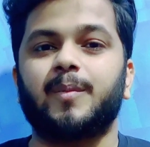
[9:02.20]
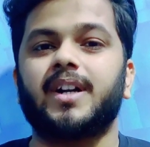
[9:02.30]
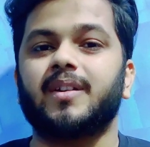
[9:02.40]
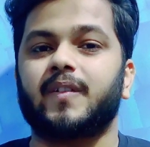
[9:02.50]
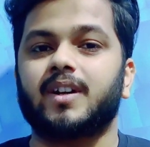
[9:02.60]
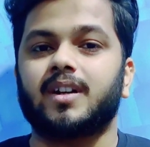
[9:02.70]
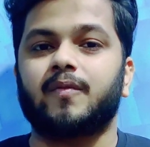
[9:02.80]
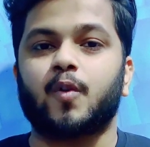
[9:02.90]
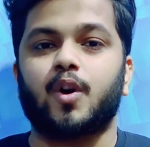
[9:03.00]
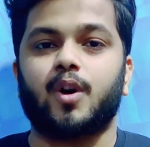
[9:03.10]
bit difficult
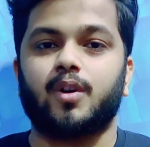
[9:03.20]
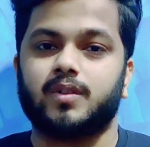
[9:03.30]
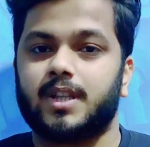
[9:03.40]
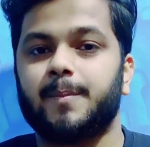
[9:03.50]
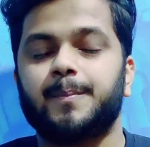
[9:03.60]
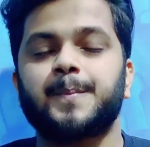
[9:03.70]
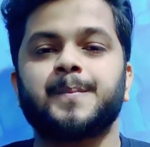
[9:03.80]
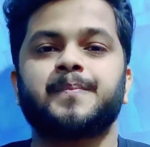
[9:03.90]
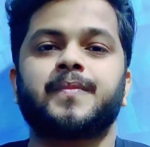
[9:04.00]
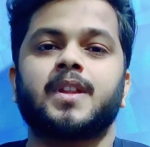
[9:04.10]
for them.
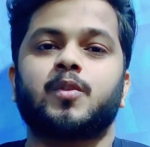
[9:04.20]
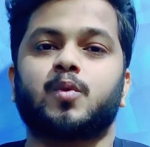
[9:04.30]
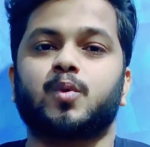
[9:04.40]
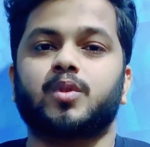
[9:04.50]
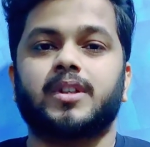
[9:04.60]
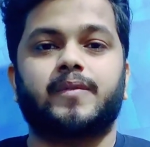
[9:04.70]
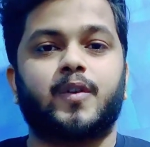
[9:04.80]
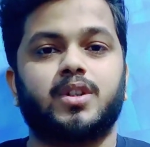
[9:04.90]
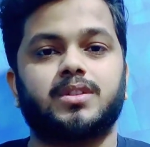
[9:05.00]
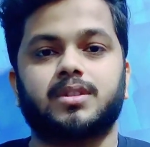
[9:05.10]
So this
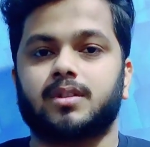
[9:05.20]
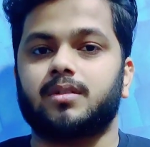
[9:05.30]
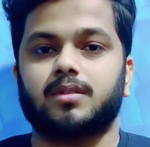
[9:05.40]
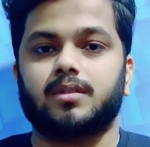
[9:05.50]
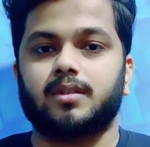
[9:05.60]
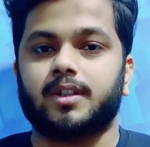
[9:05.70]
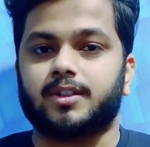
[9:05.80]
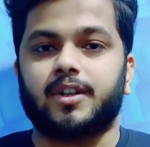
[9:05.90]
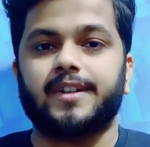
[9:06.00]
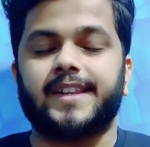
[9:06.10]
was the
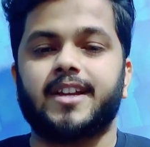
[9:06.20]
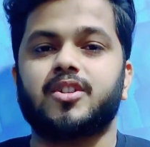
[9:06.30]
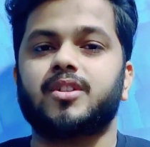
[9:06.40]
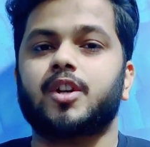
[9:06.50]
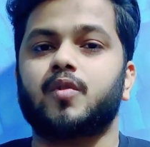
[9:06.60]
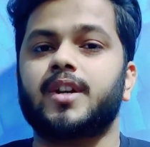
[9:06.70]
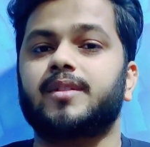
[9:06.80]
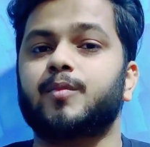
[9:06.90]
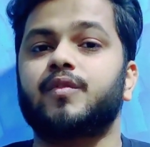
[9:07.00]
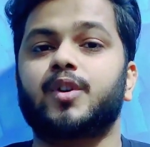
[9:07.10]
third section. Now
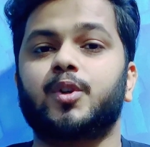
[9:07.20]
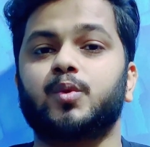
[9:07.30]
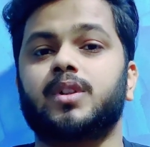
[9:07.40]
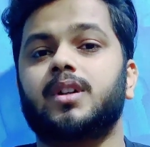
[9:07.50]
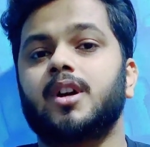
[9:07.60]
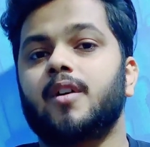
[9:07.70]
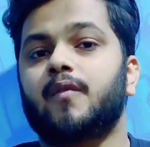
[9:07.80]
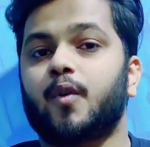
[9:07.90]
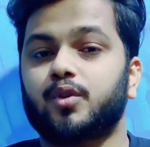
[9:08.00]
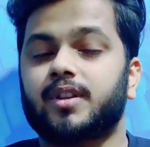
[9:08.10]
let's move on to the
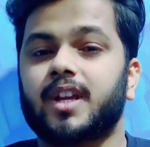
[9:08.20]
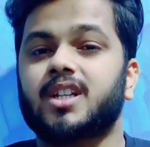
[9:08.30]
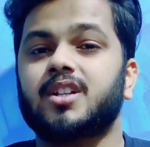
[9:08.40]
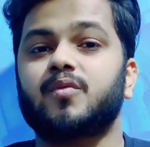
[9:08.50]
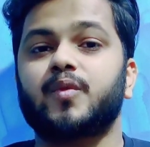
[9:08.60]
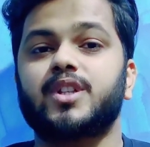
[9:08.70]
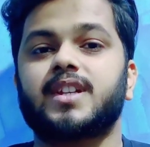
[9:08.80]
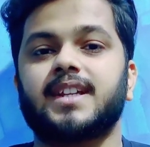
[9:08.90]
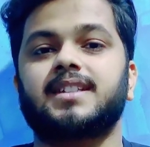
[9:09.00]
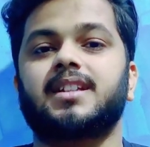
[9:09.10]
fourth section,
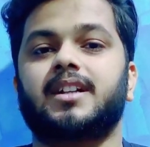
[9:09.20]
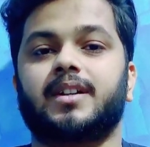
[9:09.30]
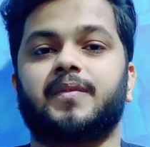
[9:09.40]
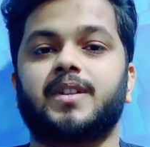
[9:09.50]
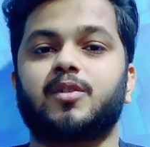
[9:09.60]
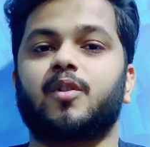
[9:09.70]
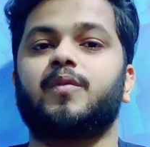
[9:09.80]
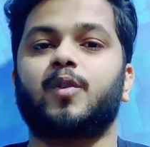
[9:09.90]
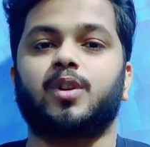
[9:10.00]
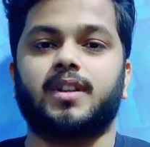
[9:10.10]
which is the toughest
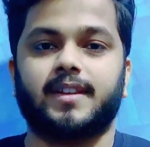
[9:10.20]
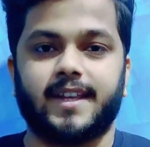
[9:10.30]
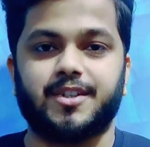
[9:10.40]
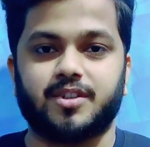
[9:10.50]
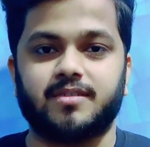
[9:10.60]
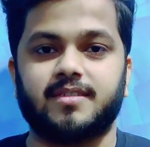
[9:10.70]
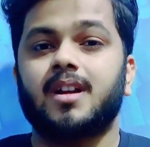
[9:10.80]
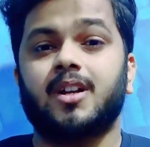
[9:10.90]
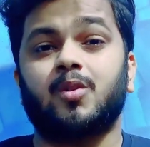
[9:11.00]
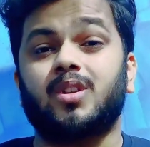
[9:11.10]
of all the sections.
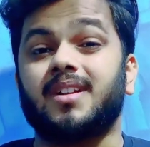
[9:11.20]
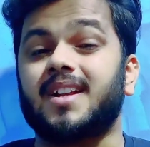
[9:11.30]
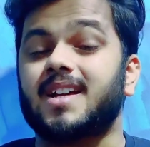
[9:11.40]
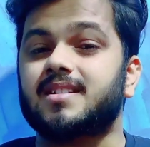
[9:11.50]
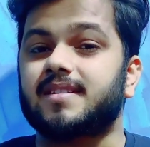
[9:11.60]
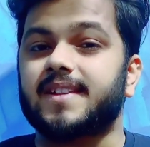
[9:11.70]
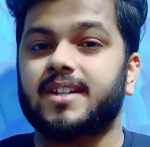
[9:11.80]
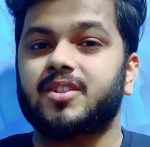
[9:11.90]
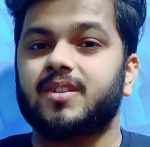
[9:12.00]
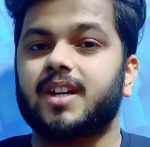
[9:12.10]
Now the last
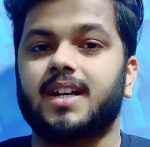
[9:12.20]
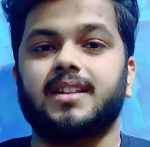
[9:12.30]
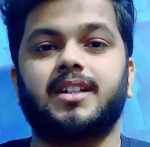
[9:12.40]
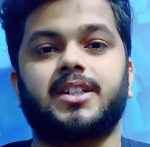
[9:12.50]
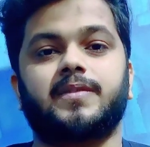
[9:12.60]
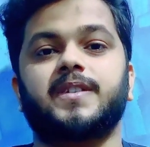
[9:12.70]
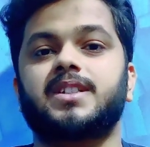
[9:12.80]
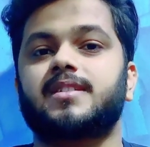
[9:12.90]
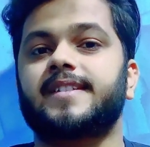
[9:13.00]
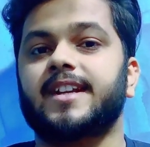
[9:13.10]
section and the
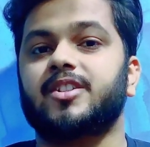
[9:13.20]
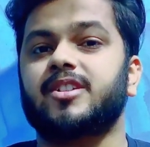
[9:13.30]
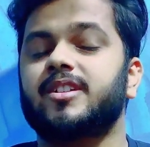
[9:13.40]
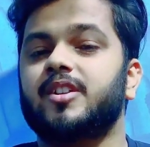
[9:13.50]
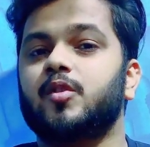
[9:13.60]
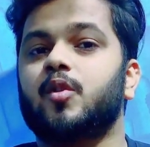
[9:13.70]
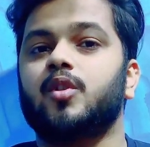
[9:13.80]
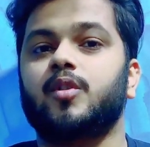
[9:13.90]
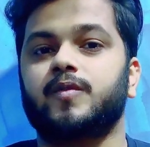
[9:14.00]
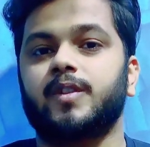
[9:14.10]
toughest section in
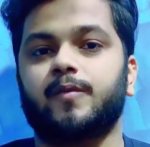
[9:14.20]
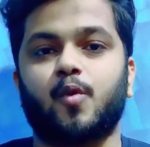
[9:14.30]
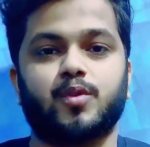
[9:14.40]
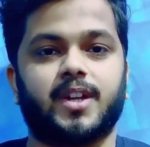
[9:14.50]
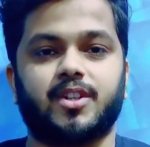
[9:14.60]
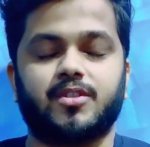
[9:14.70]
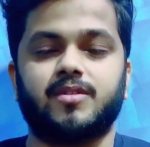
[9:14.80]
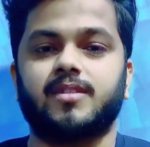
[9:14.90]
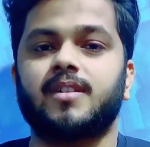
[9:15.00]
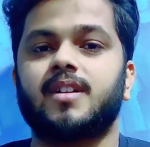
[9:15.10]
all of the 4 sections,